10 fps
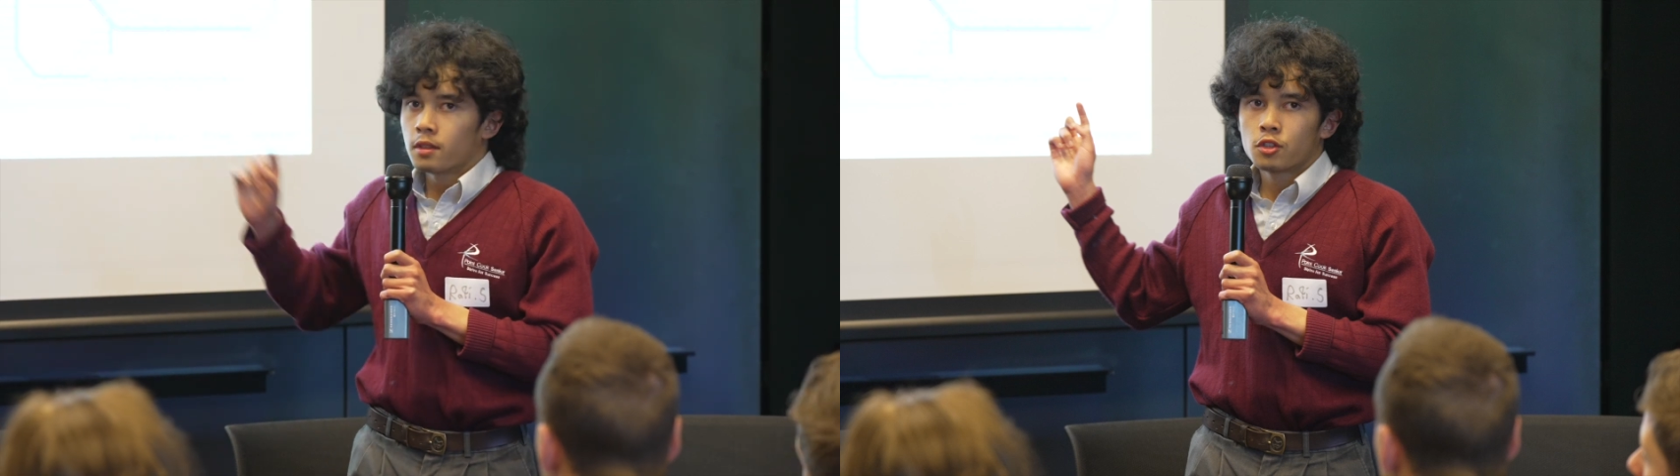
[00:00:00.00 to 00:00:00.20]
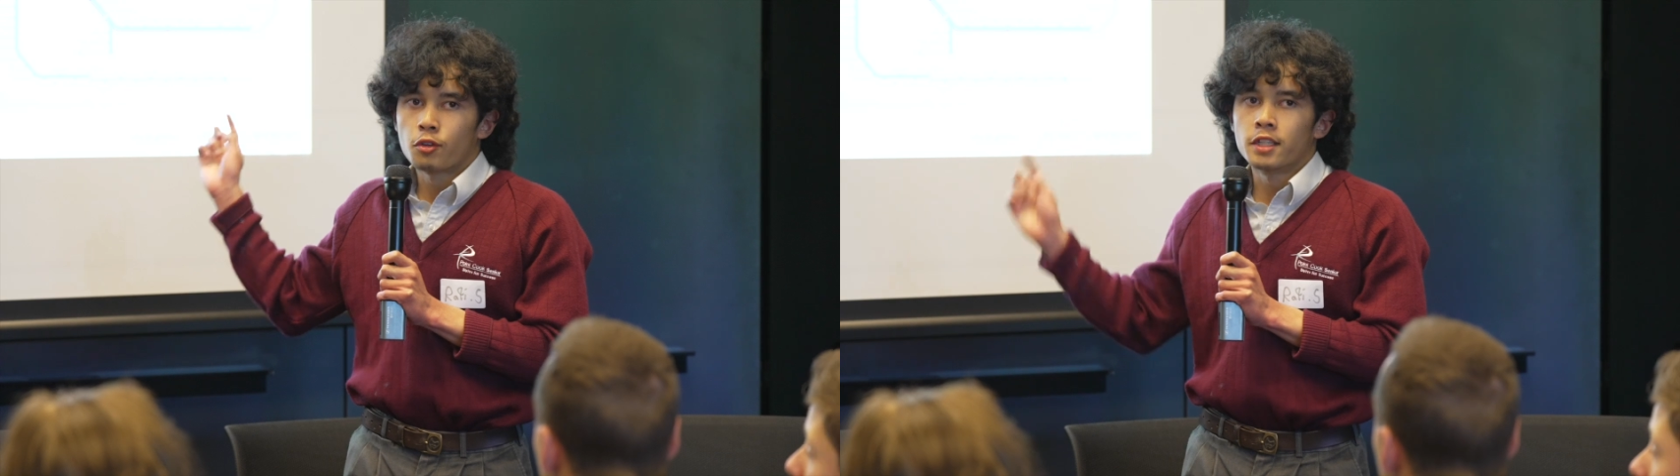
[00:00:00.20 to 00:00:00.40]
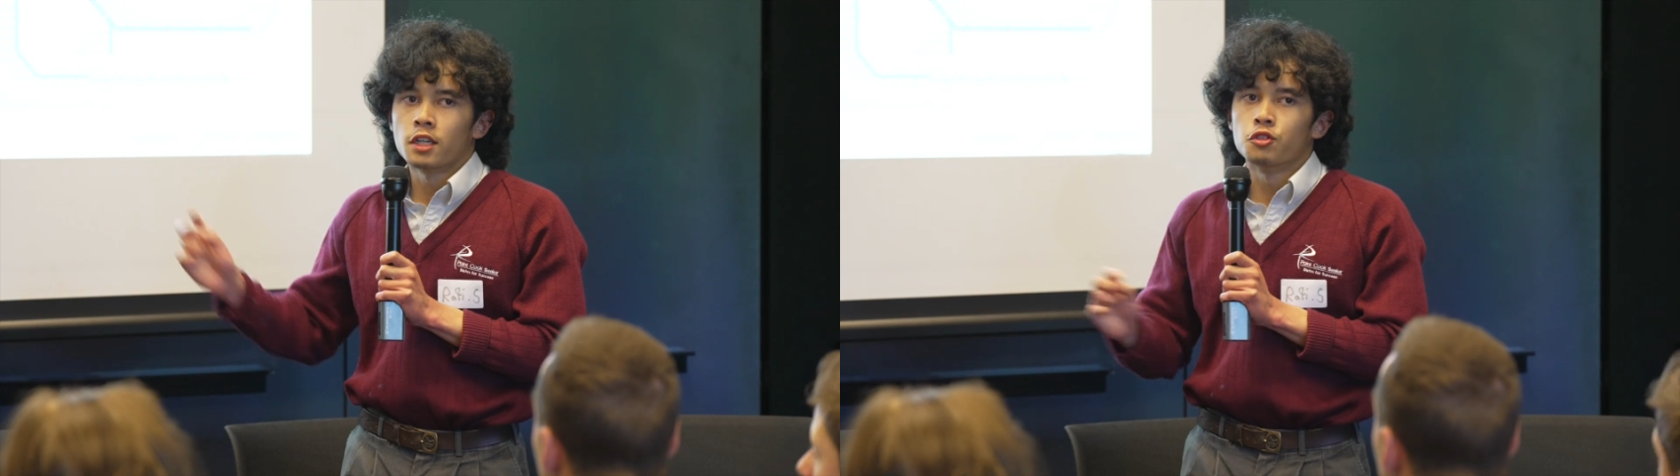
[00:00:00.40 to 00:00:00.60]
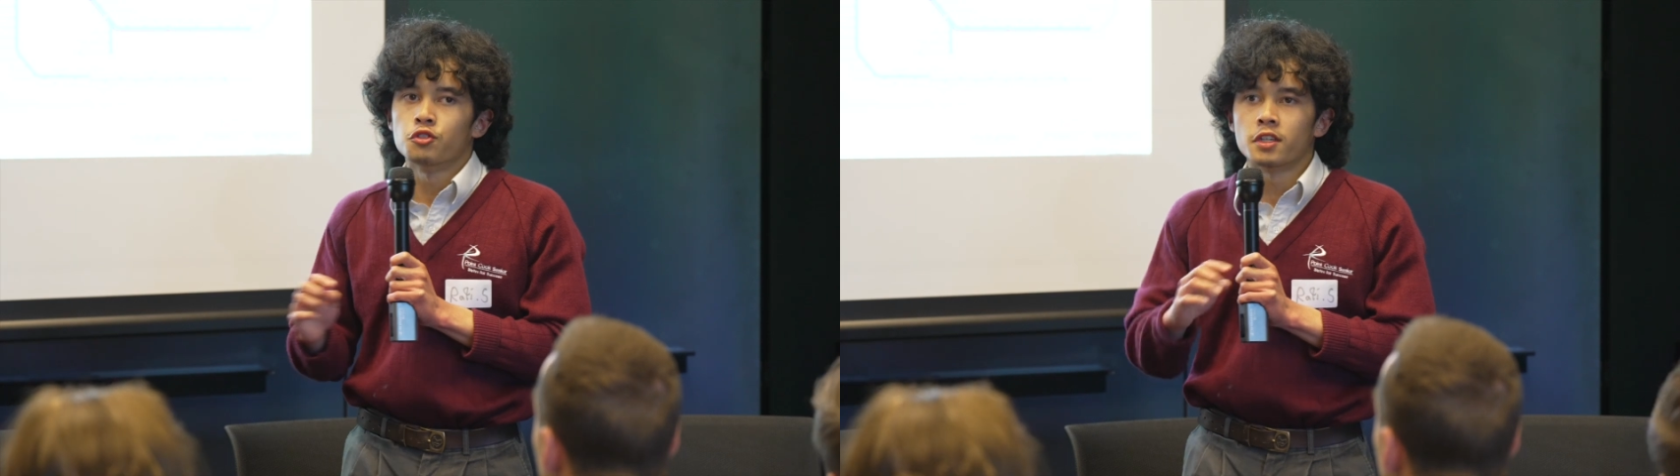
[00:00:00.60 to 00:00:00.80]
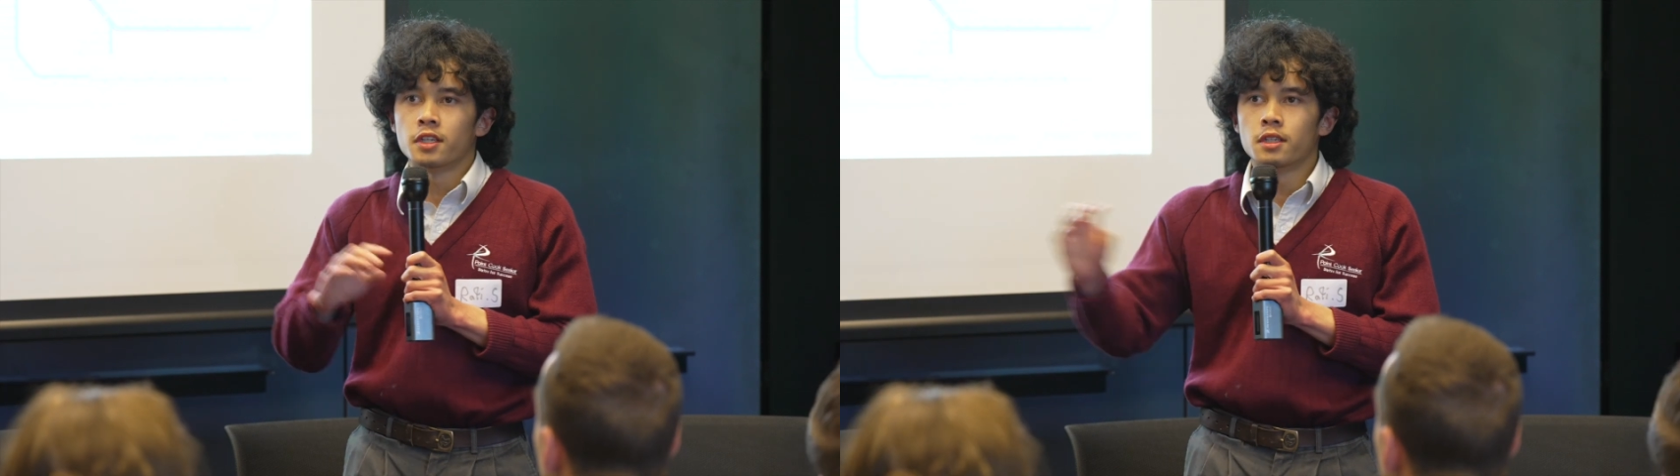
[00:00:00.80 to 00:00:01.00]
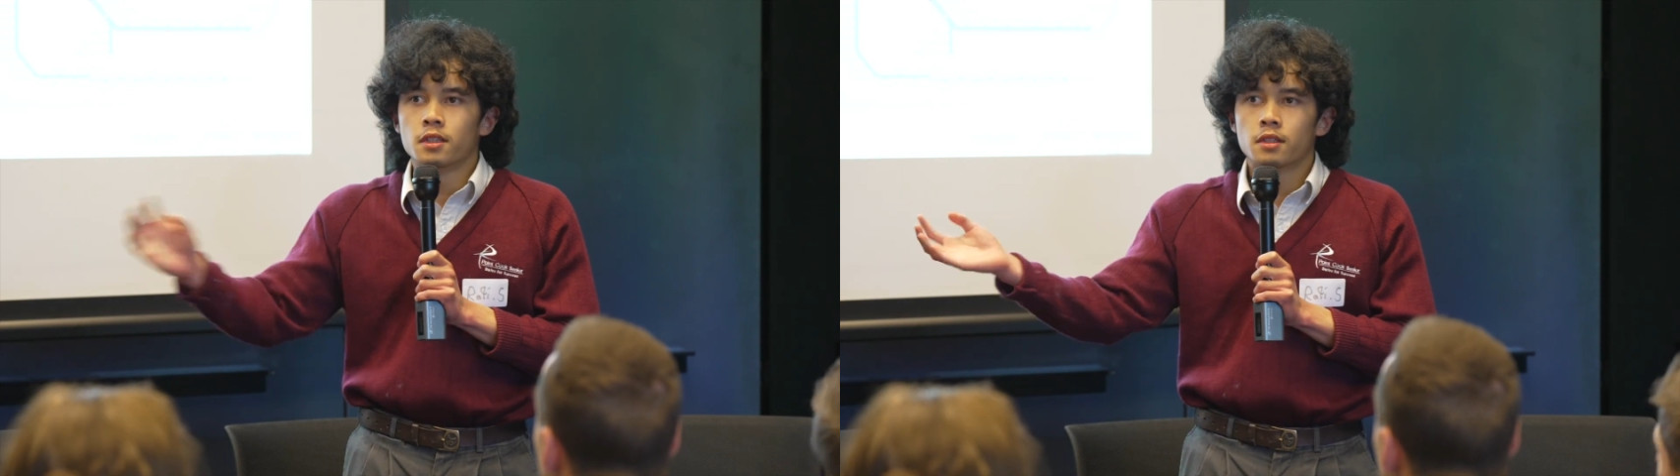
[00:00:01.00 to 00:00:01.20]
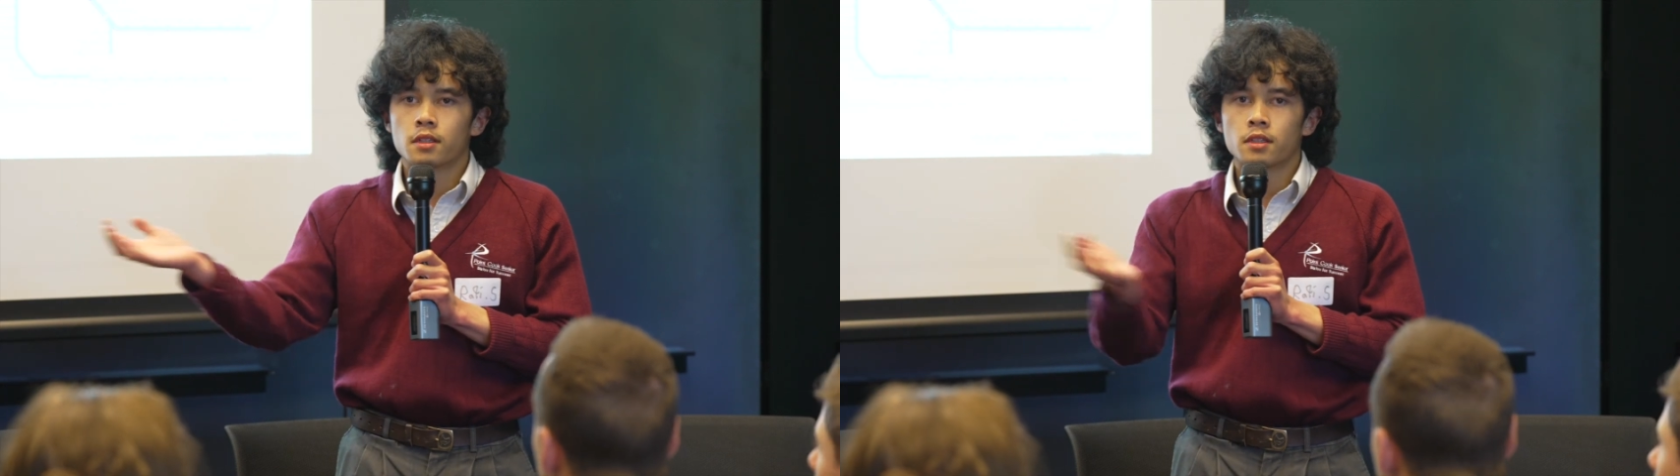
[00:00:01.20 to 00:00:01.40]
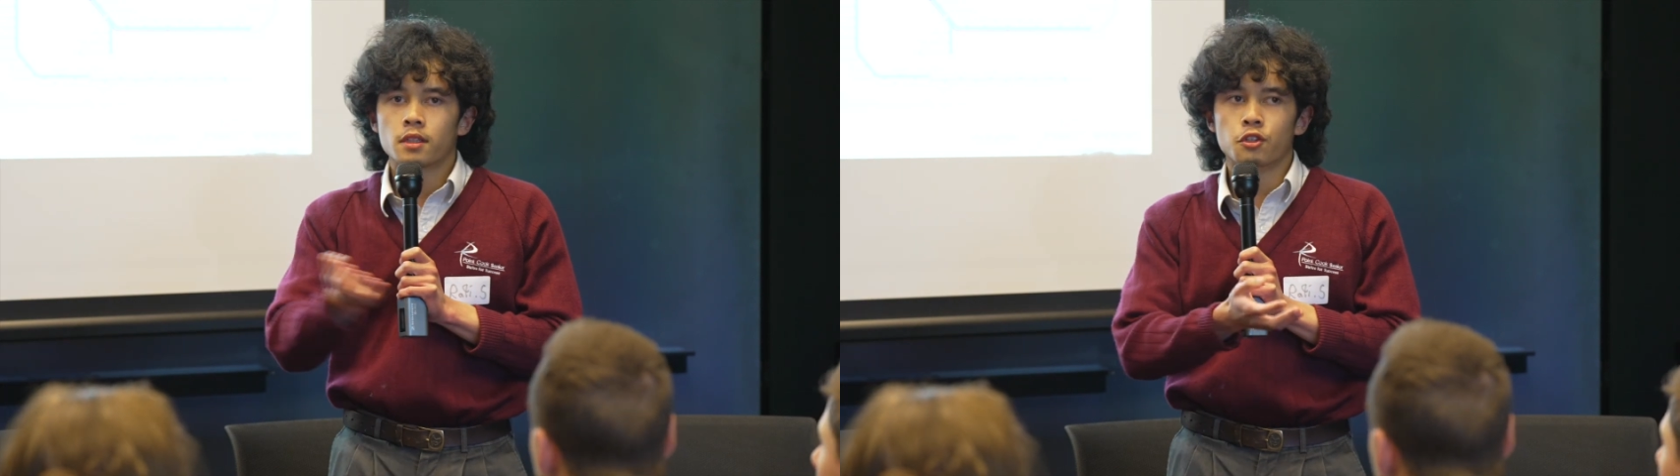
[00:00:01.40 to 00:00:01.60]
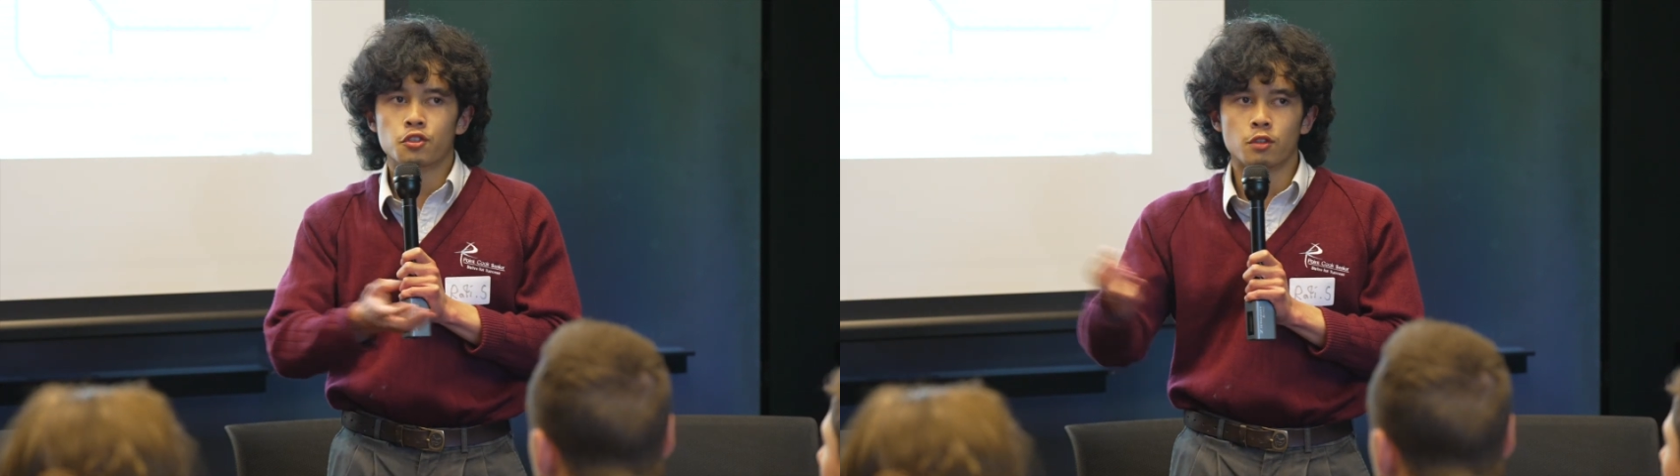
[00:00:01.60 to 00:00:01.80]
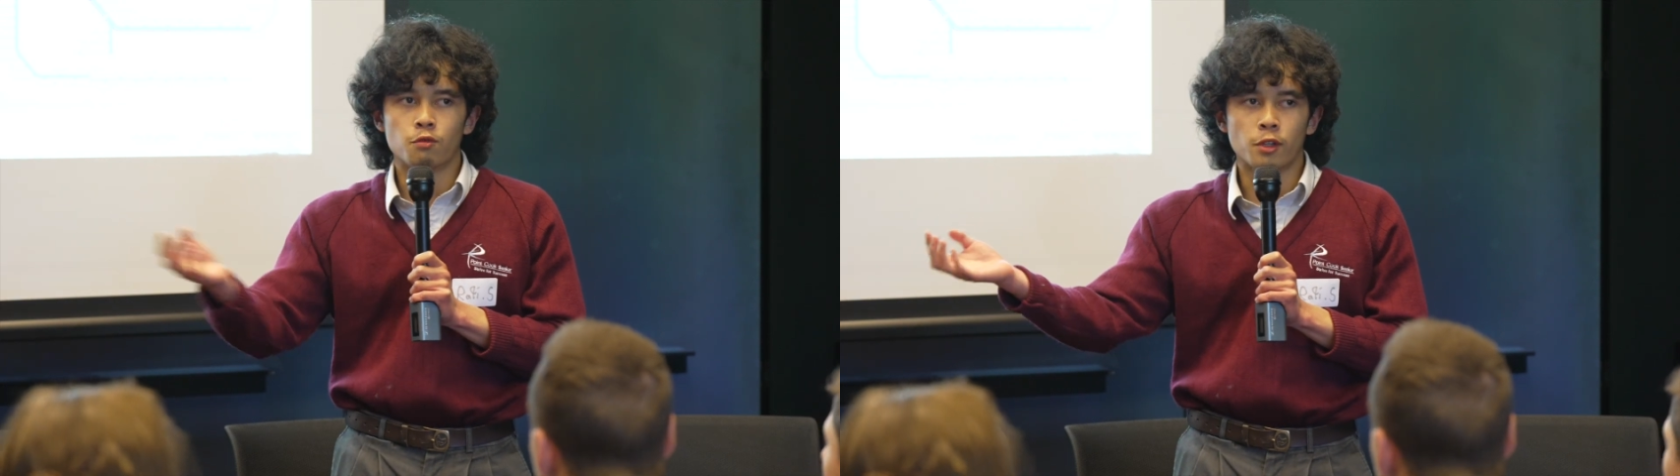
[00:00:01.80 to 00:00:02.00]
trains are usually
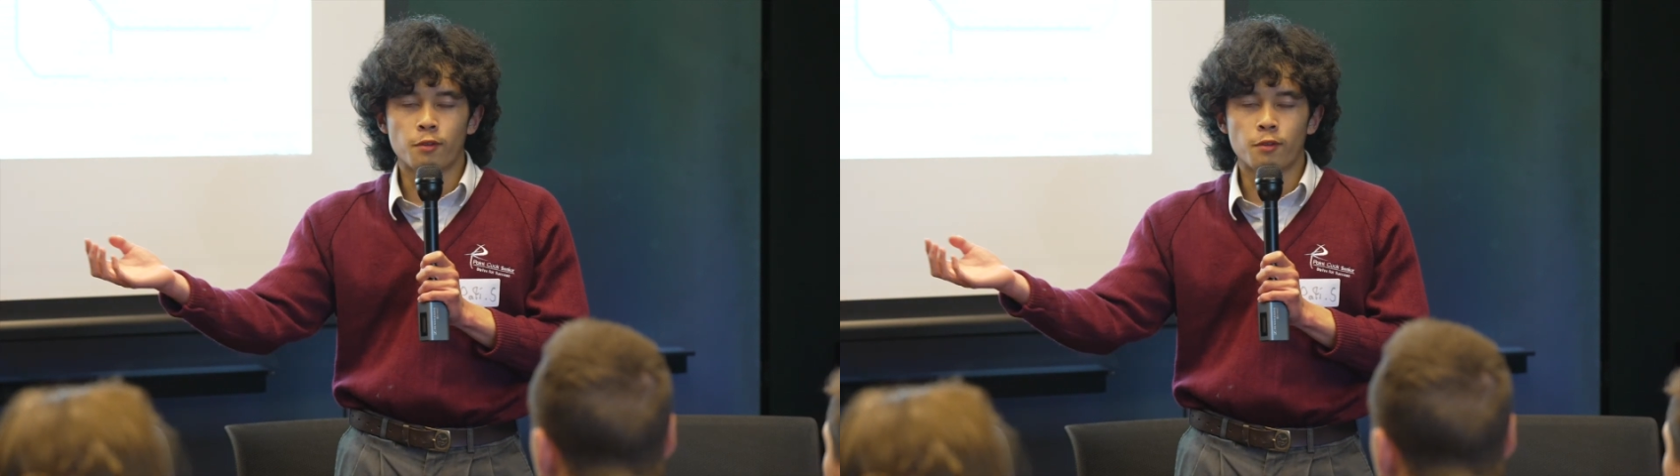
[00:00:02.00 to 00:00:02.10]
run